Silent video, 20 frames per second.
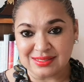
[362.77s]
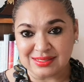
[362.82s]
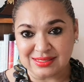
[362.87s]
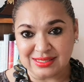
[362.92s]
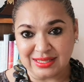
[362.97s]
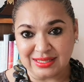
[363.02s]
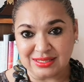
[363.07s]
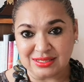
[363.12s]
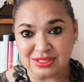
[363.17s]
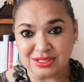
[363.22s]
the
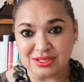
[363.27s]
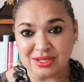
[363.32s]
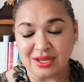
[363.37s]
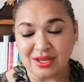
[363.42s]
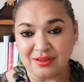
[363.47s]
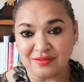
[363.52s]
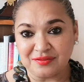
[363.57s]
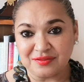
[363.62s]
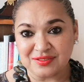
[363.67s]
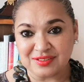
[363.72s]
state
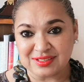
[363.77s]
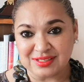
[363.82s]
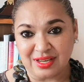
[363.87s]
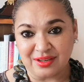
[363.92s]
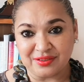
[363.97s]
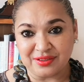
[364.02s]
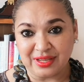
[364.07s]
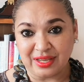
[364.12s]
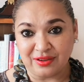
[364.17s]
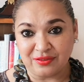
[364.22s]
of
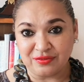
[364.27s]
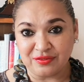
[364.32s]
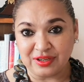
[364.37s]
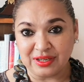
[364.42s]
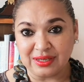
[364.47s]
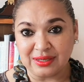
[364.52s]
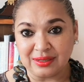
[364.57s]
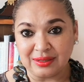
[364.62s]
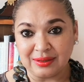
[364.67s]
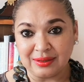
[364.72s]
South
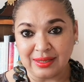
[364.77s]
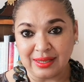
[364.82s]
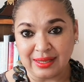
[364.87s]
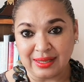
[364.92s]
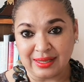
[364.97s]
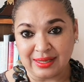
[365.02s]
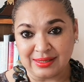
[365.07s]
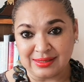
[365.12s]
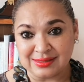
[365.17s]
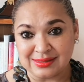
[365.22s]
Africa,
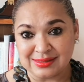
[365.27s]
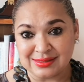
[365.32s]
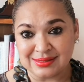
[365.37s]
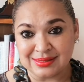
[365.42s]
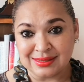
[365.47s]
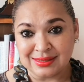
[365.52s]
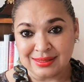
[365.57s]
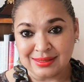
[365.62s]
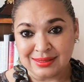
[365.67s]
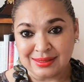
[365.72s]

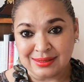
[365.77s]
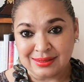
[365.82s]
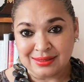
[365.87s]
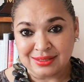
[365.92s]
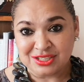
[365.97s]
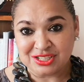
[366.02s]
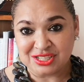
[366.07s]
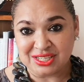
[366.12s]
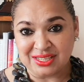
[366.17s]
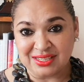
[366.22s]
as
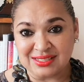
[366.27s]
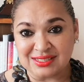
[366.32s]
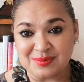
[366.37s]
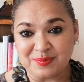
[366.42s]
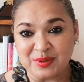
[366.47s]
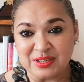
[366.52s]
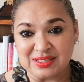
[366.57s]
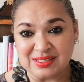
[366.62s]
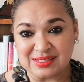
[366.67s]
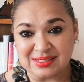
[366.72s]

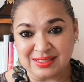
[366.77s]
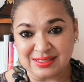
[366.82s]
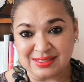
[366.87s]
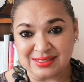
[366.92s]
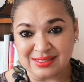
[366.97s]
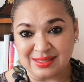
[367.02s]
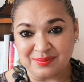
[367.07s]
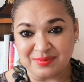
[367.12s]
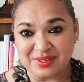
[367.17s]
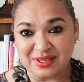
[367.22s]
Shakespeare
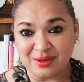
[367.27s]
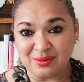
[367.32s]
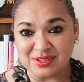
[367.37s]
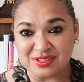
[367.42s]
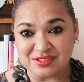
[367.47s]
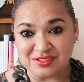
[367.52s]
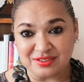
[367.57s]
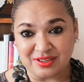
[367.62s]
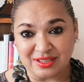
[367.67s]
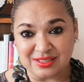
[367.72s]
said, something
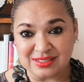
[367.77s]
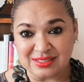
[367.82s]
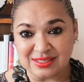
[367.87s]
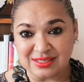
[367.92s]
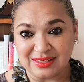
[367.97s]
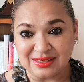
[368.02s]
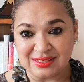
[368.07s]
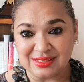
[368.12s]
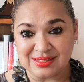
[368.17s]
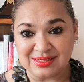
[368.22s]
was
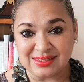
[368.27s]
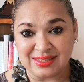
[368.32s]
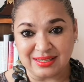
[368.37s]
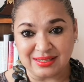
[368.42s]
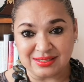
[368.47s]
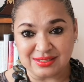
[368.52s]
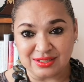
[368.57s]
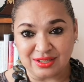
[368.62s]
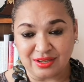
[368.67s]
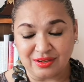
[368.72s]
rotten in the
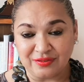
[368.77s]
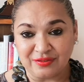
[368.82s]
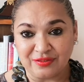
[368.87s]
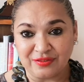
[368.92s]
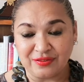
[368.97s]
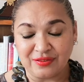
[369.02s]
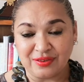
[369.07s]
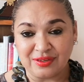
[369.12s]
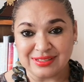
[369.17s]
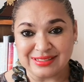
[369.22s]
state of
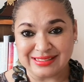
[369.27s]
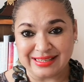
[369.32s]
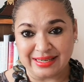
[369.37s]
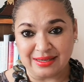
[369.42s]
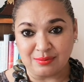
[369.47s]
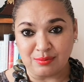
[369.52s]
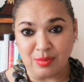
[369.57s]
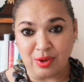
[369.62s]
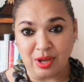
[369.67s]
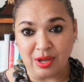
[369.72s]

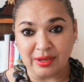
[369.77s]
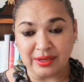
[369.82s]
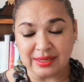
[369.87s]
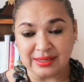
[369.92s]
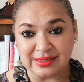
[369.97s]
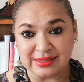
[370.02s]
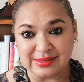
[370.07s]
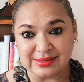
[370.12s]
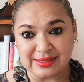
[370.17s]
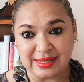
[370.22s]
Denmark
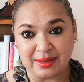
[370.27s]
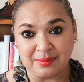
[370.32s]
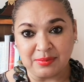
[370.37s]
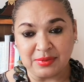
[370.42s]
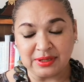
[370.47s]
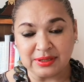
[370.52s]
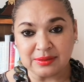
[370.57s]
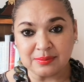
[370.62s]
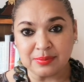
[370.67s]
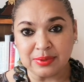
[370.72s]
in his
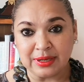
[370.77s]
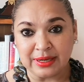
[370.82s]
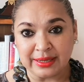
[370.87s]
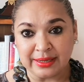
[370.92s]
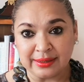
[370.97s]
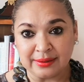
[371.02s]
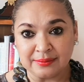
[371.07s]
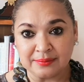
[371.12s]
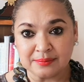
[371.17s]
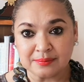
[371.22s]
Hamlet
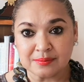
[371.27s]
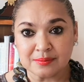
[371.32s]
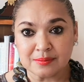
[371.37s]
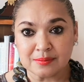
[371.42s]
play.